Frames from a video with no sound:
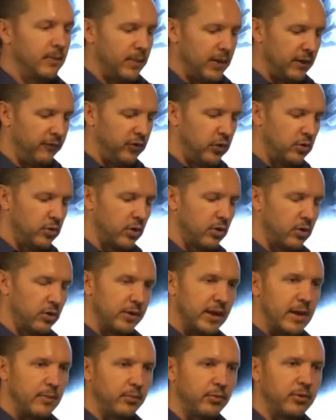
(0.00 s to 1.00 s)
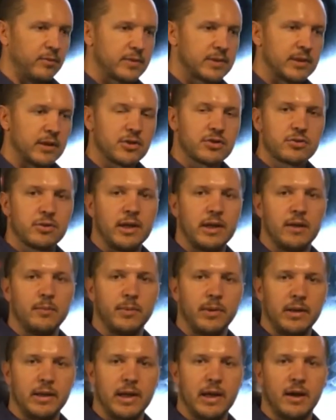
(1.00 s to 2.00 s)
If you hold that broomstick straight up
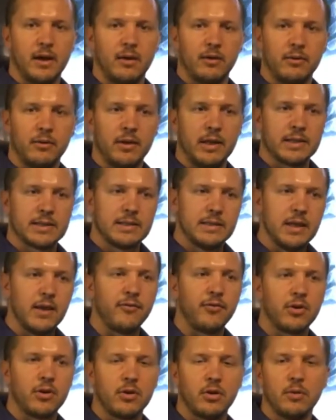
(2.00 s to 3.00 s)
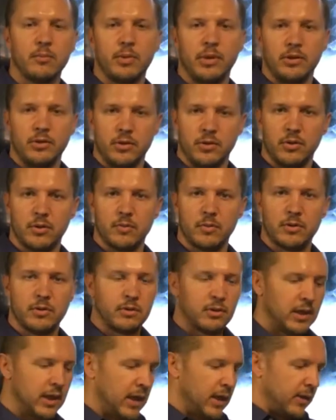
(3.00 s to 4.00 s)
and down, it's difficult but
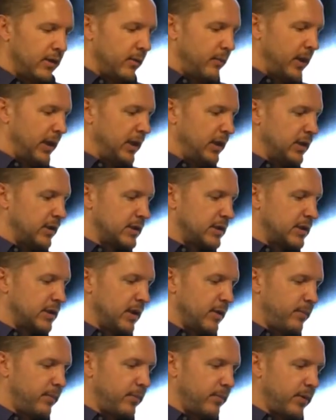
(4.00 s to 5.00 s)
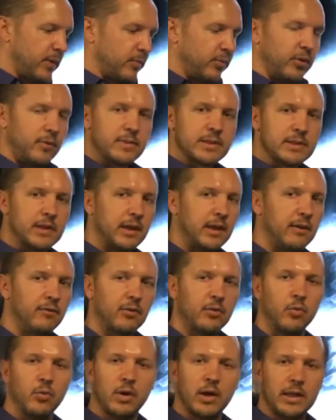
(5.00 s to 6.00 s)
doable. The minute you tip the broomstick
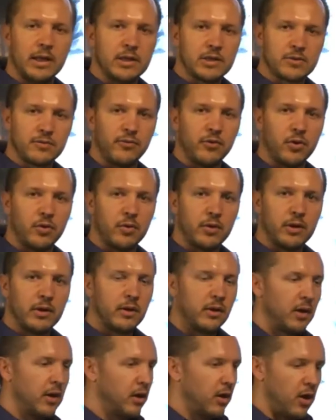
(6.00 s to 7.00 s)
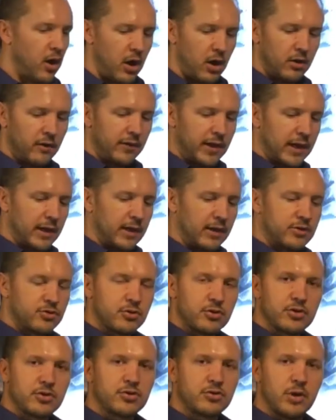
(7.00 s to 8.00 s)
even 1 inch forward, all of that
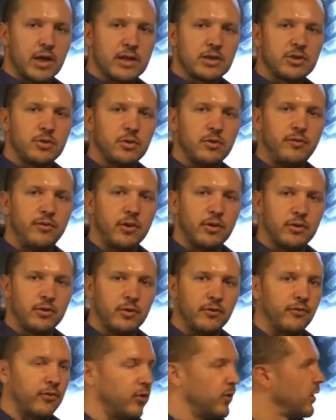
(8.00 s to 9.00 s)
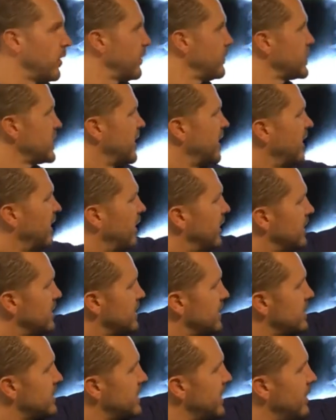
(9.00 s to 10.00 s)
extra stress you would feel in your forearms is
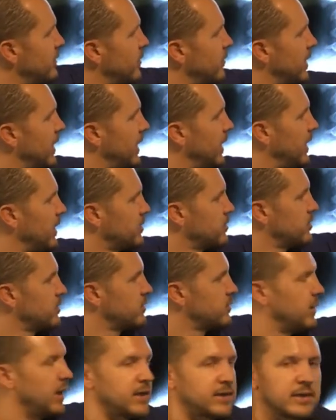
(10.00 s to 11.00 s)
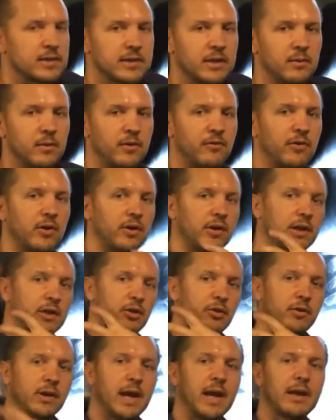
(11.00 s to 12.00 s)
the same amount of extra stress that's going to be felt in
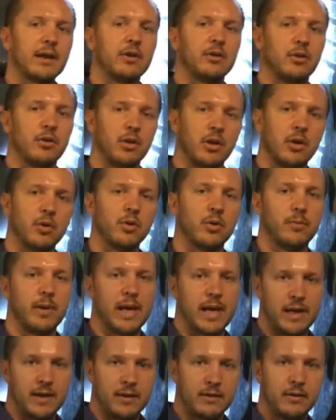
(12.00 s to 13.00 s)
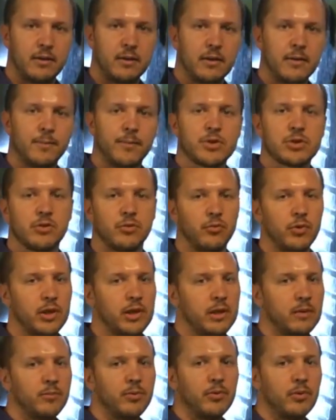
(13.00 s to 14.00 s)
your neck and your lower back. So
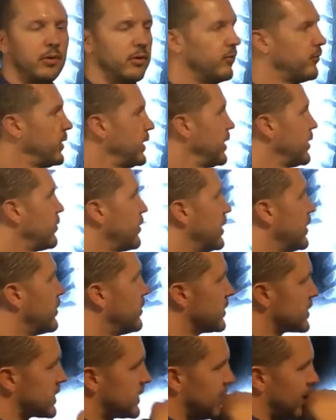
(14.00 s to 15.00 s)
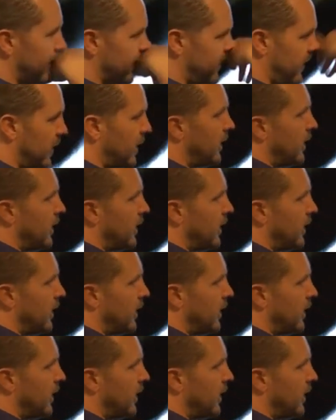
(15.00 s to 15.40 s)
really important, really critical stuff.